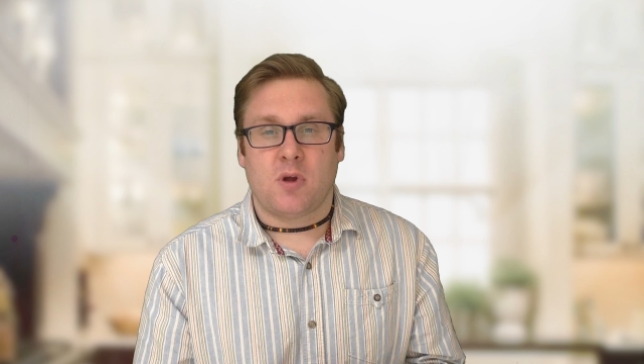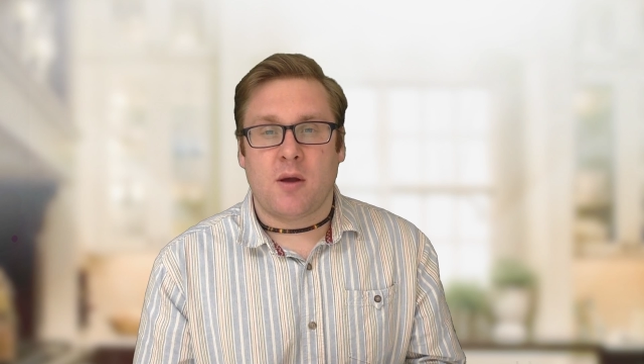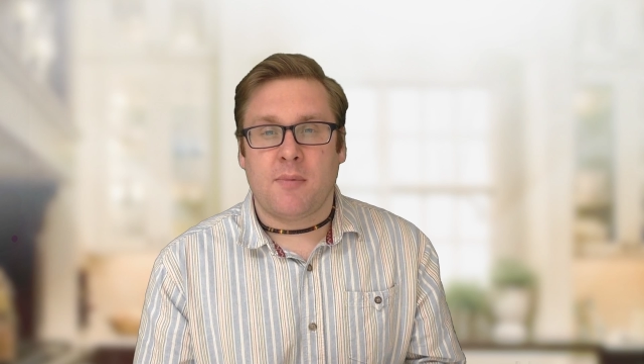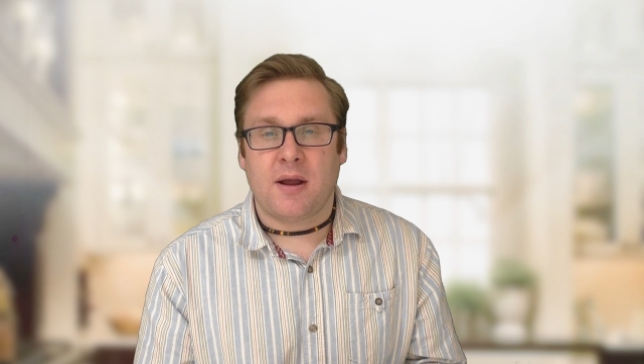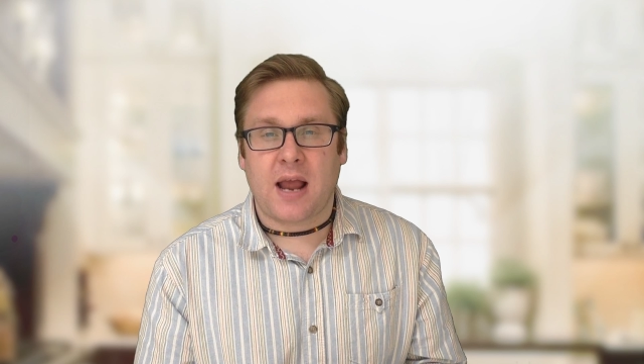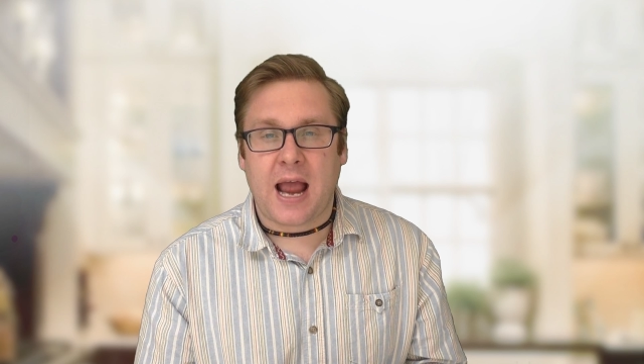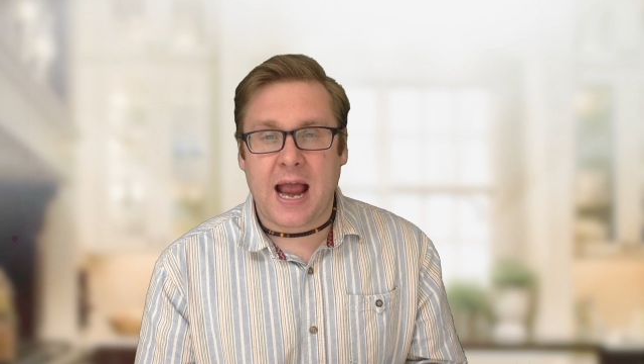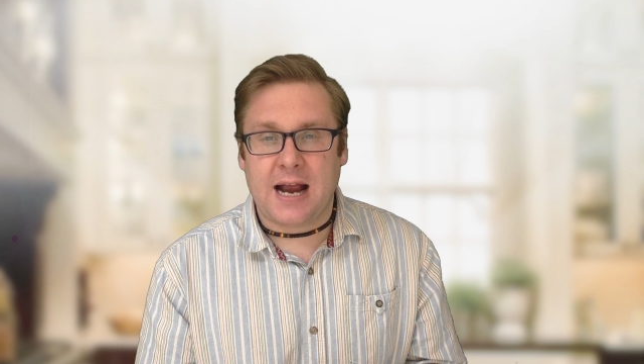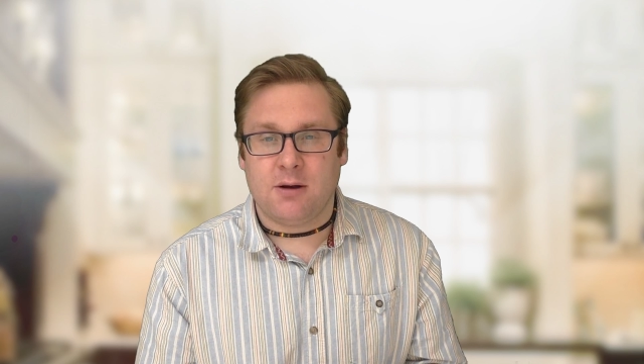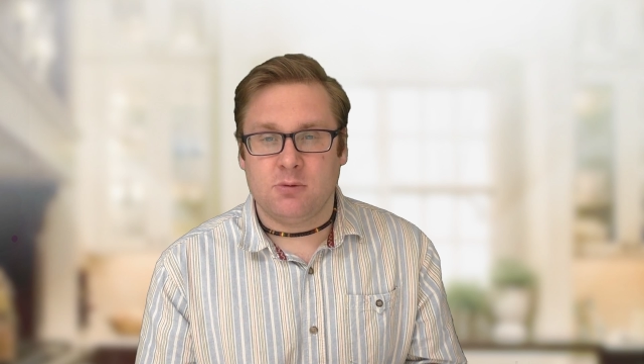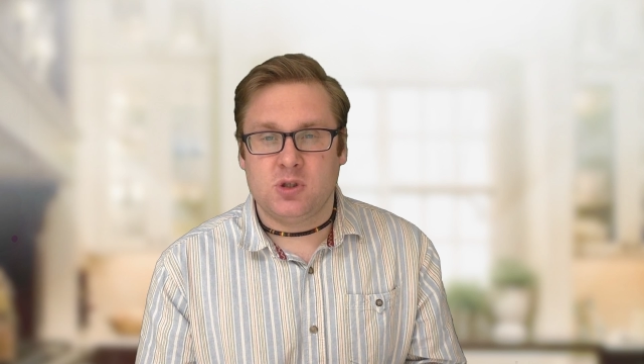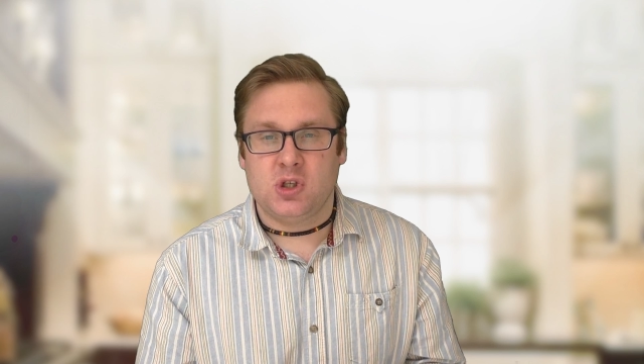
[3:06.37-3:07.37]
about
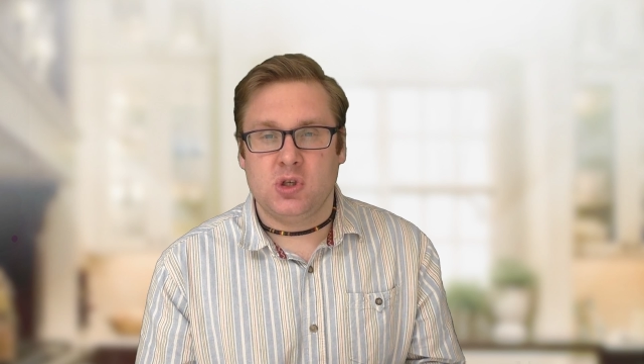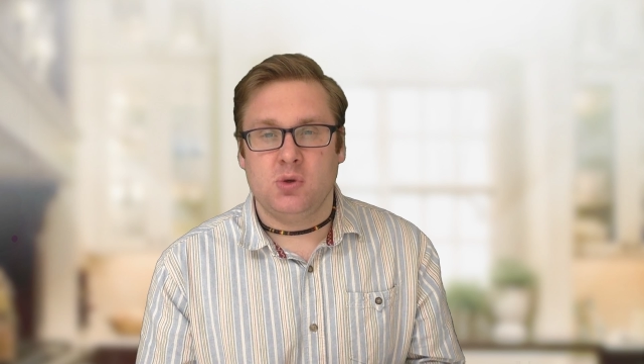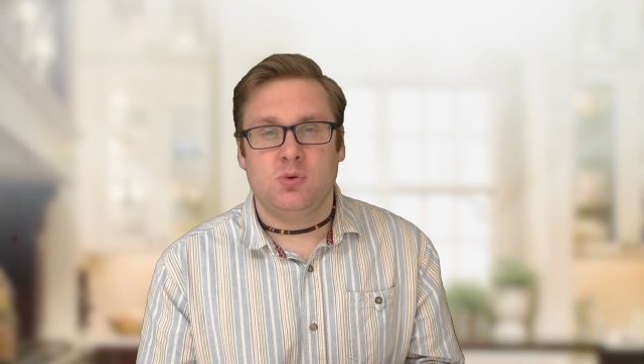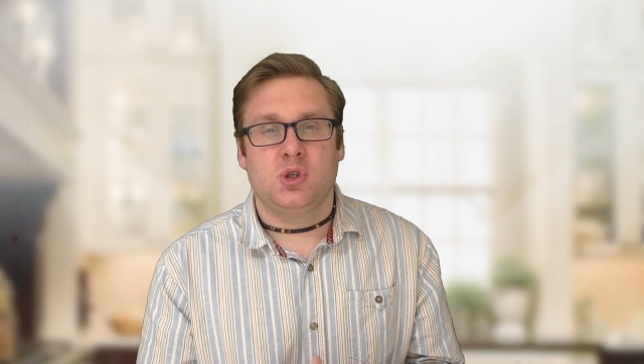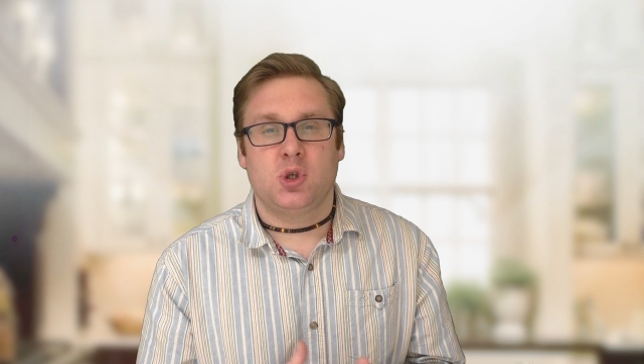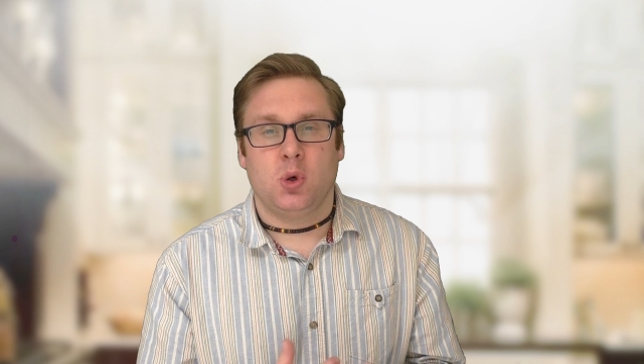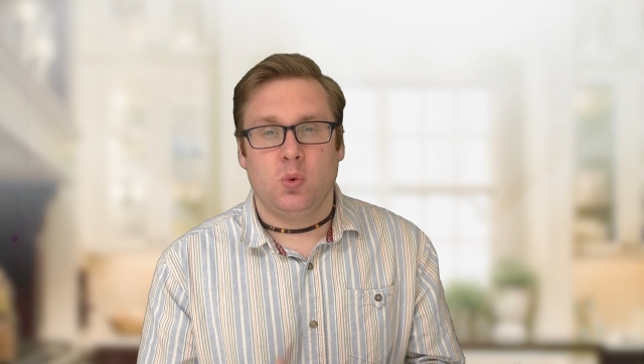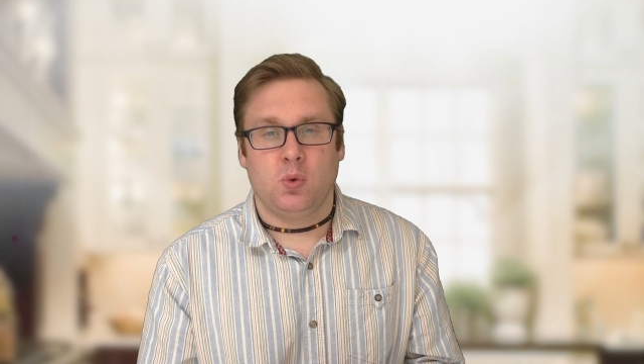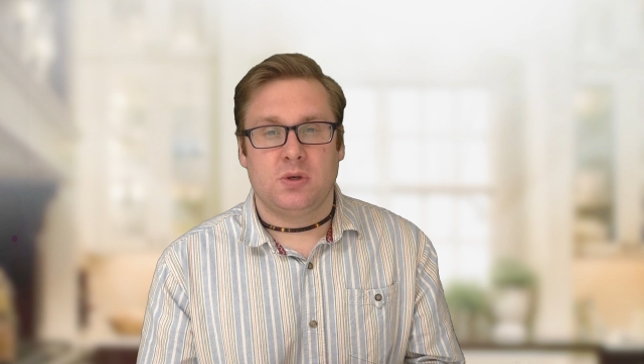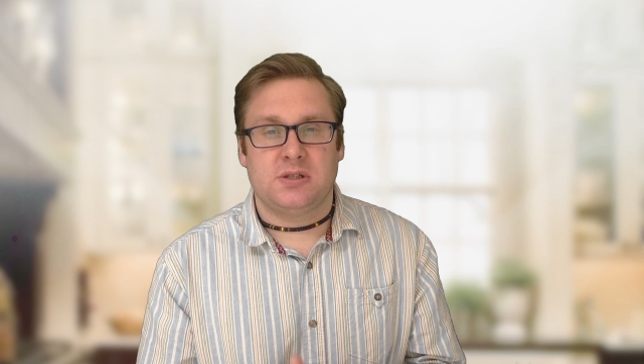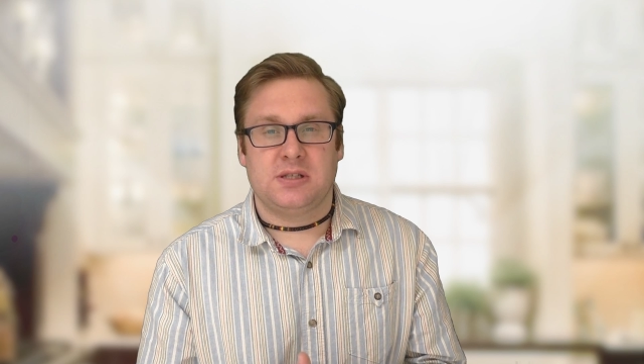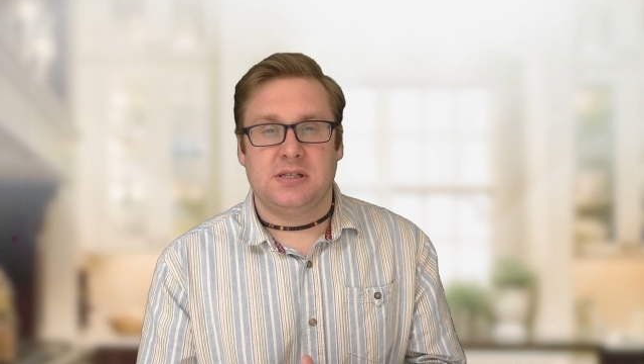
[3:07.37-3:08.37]
how to
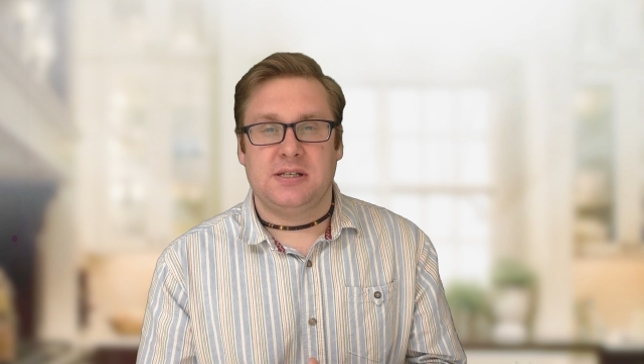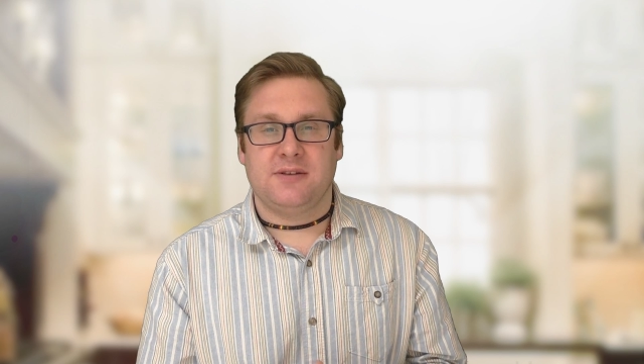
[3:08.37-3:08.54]
talk to